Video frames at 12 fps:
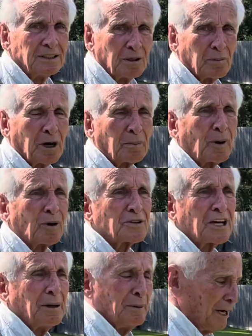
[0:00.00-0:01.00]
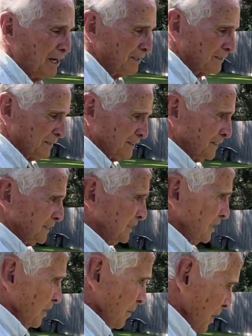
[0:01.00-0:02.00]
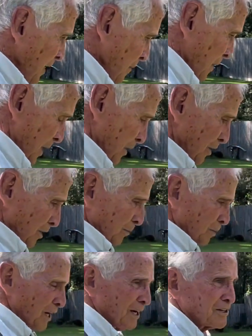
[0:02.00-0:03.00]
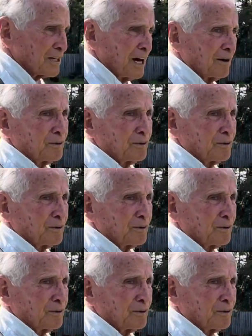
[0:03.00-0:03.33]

Pawpaw Sammy here. Look, we're in South